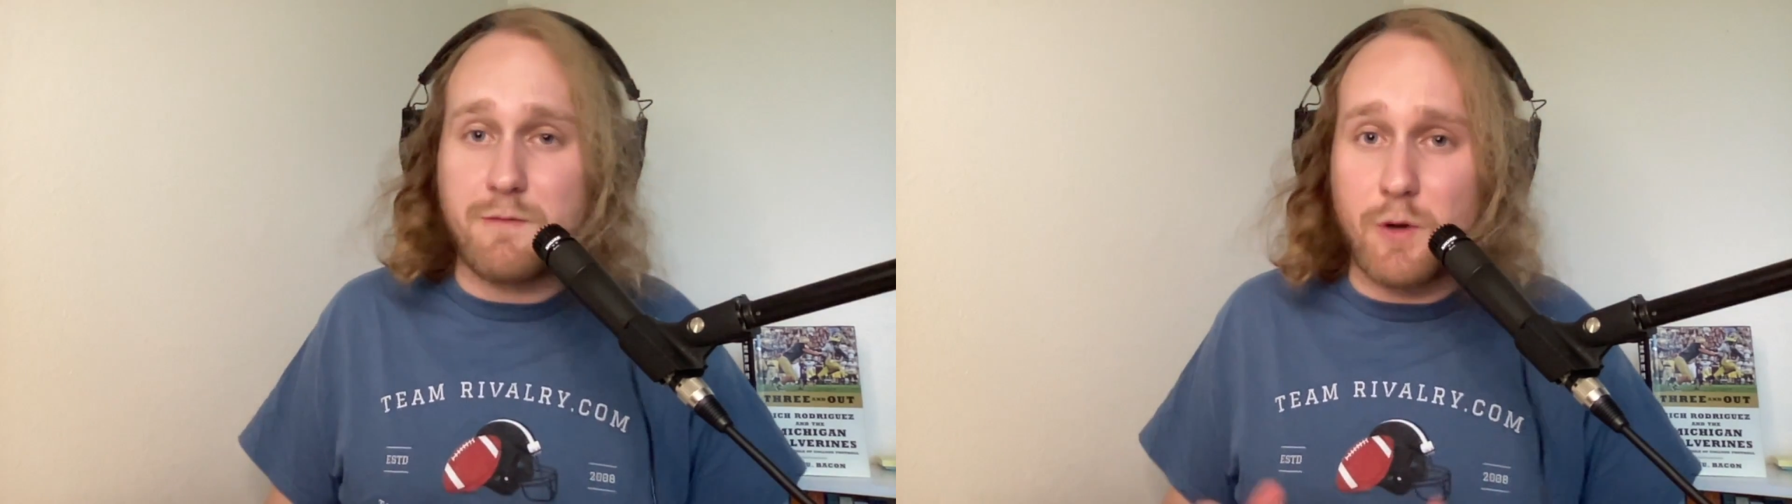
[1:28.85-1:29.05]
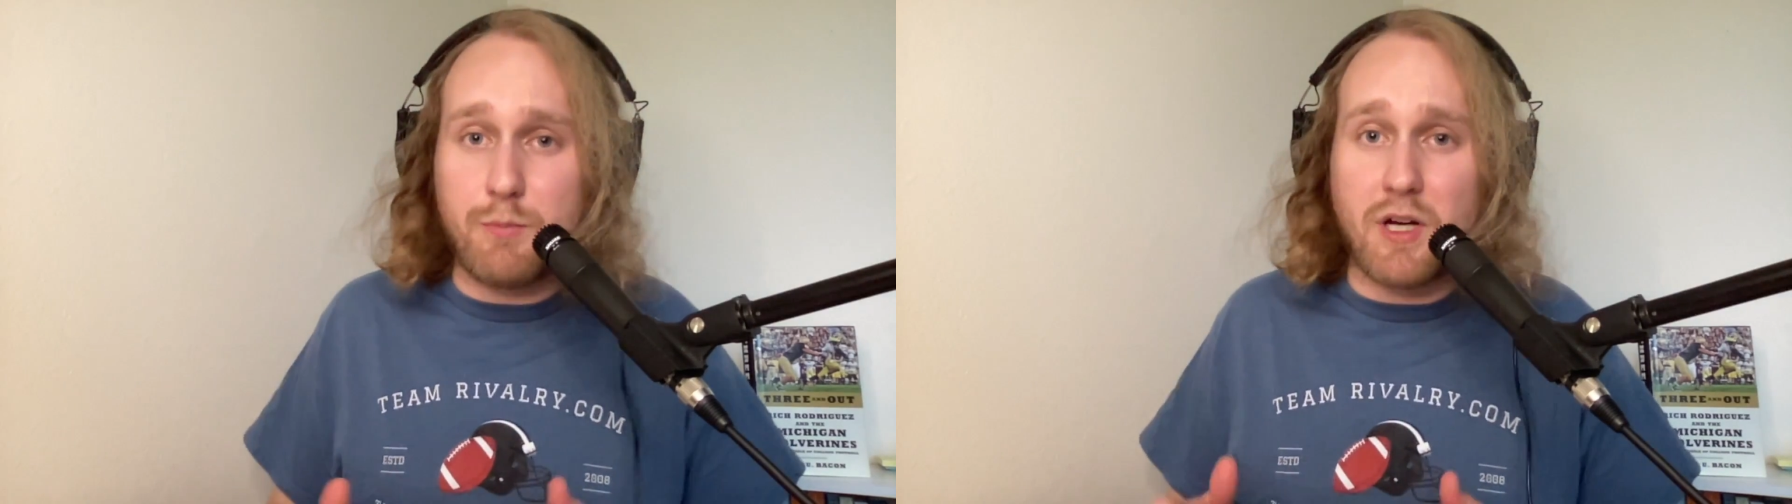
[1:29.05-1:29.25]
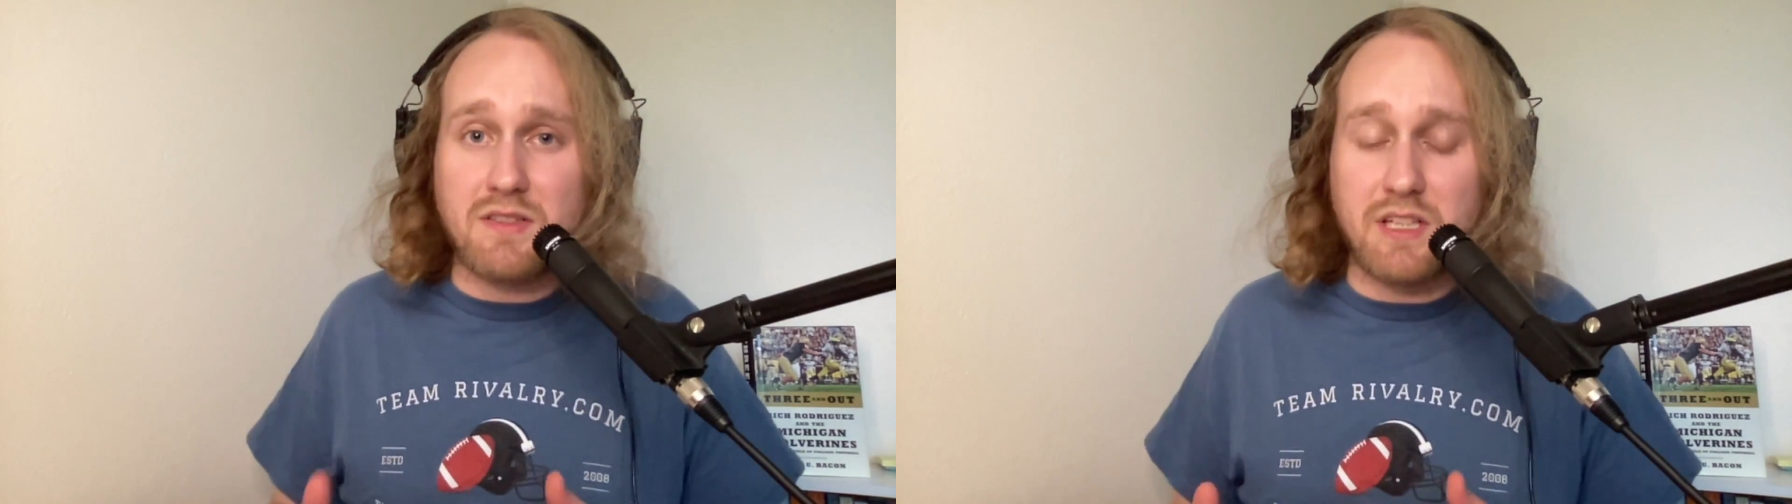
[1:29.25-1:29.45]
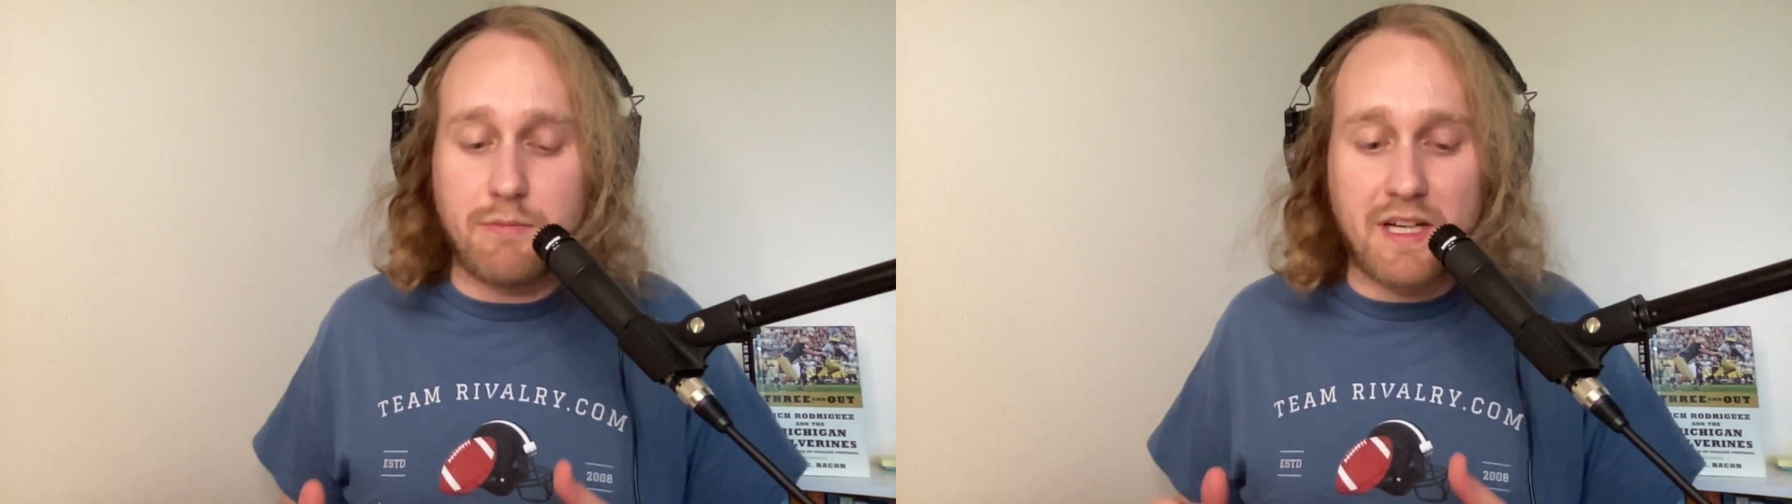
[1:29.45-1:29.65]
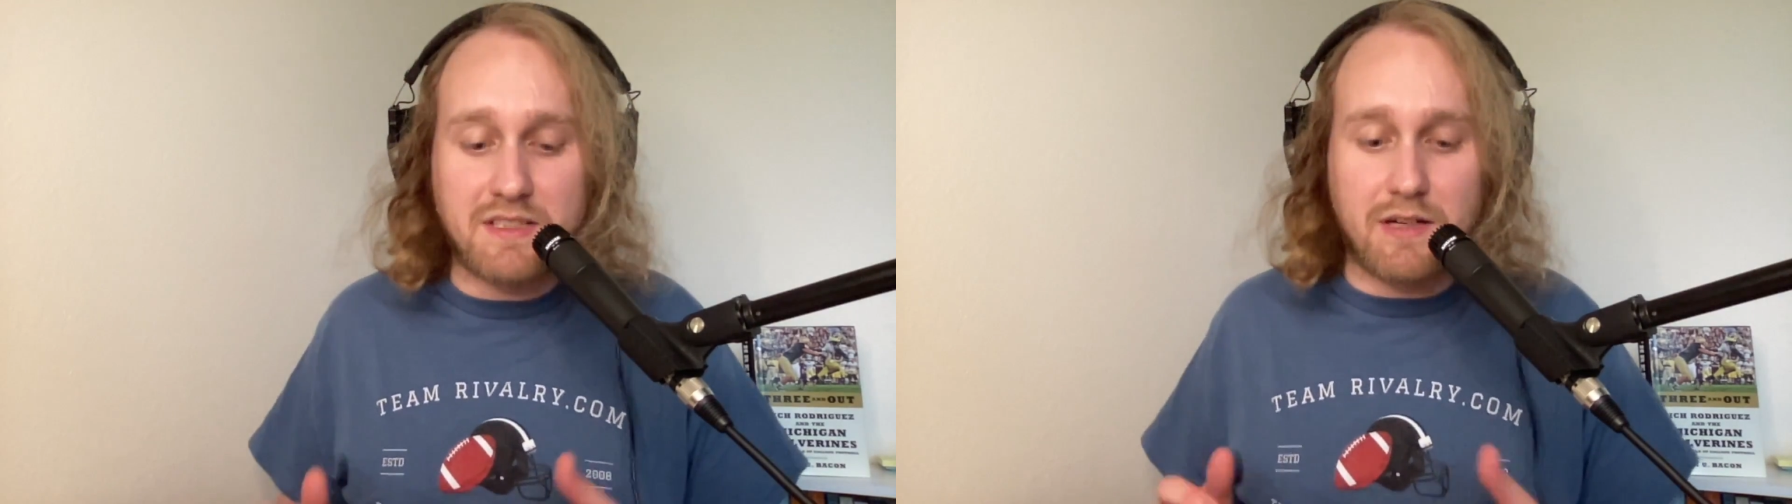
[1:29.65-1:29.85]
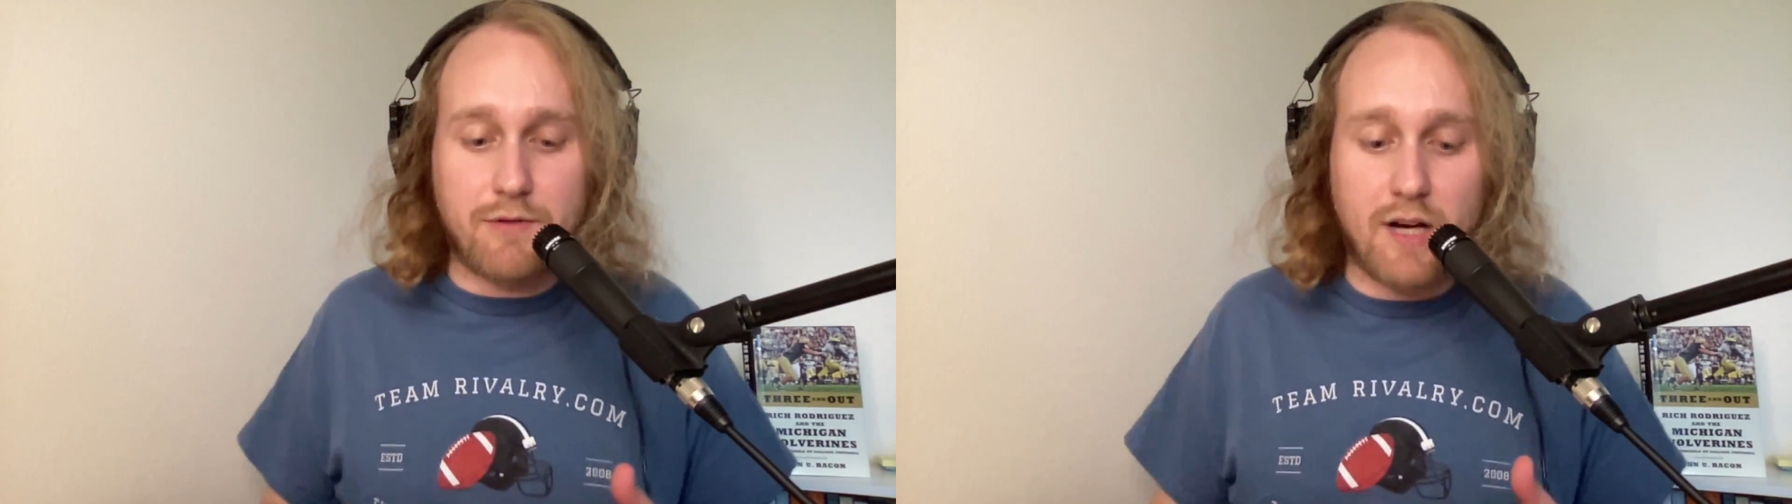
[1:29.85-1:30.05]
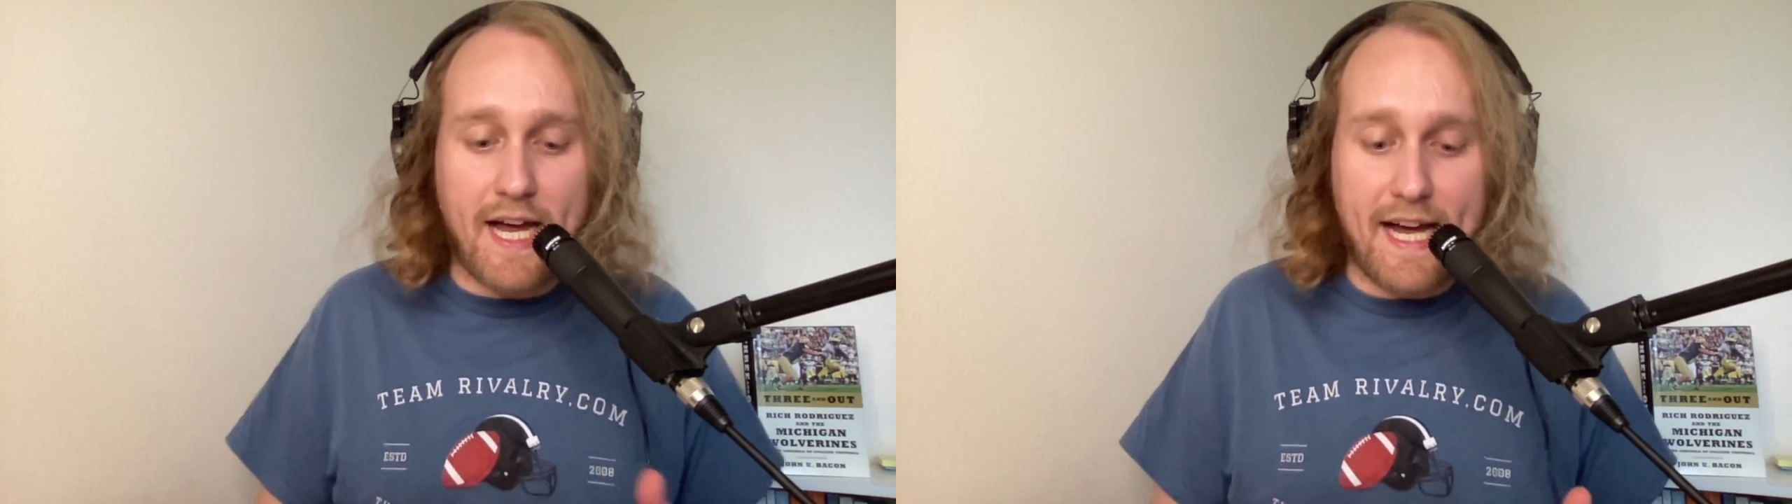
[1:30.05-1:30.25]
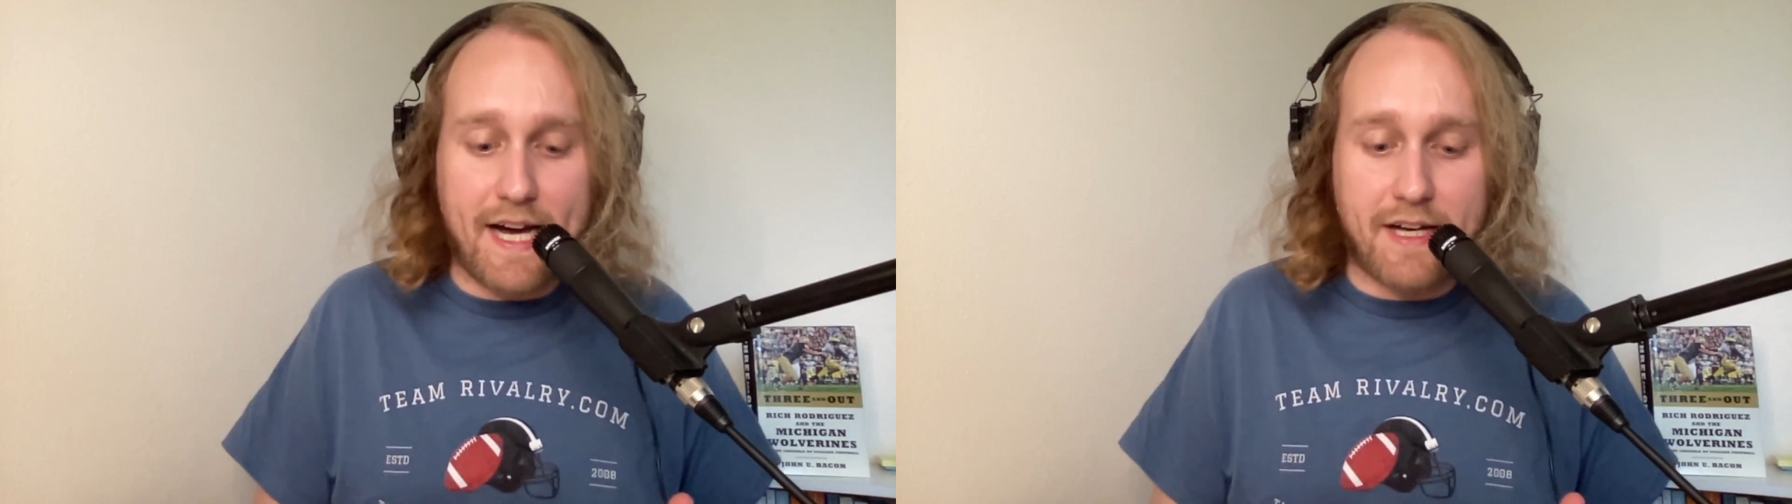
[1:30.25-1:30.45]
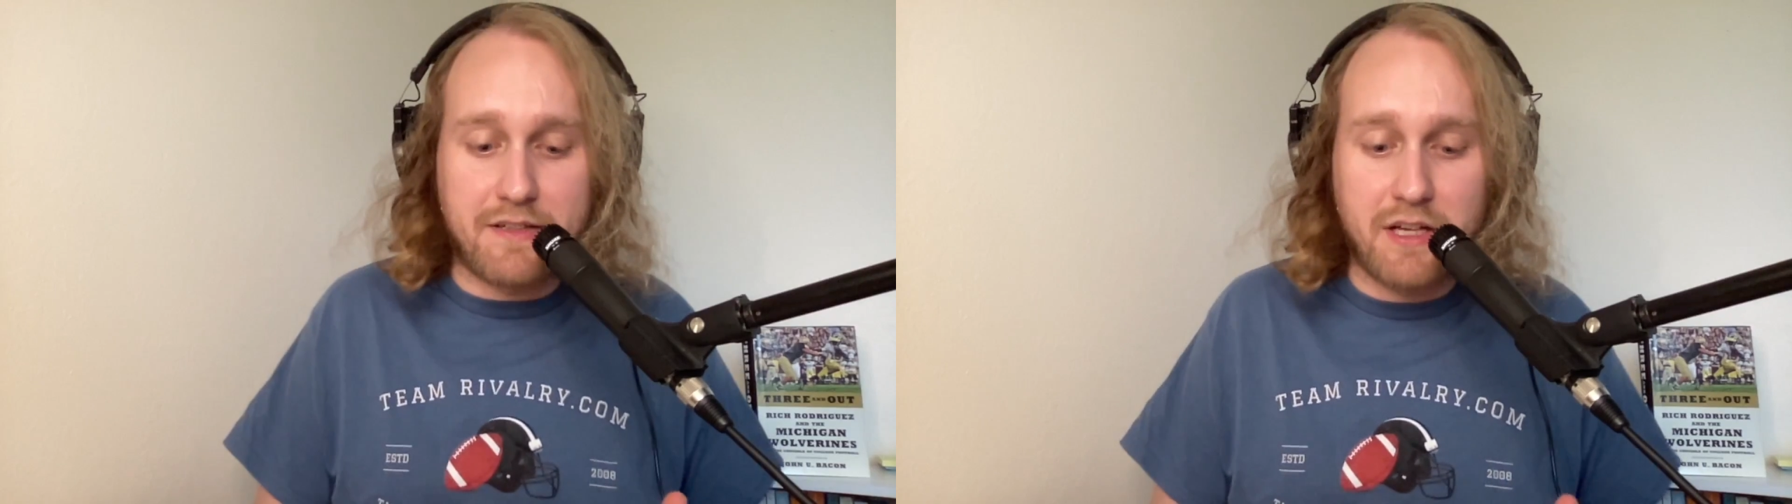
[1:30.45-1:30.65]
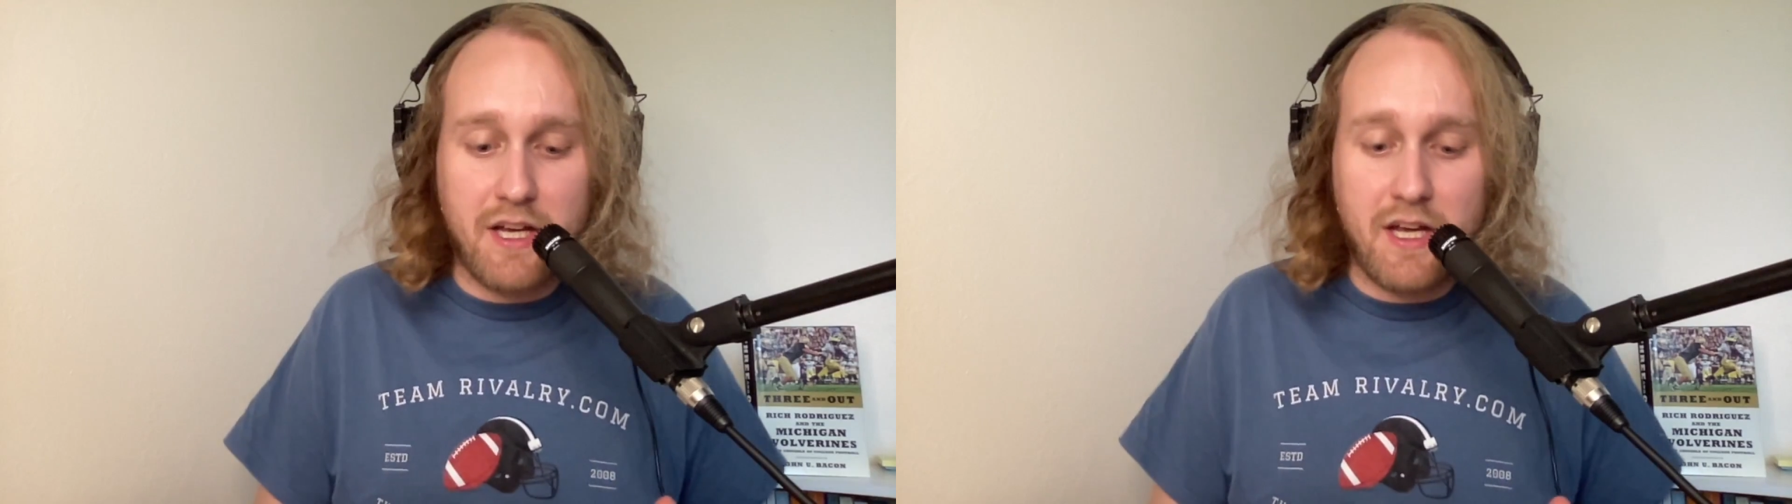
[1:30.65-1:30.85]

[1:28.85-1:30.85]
football team has ever had.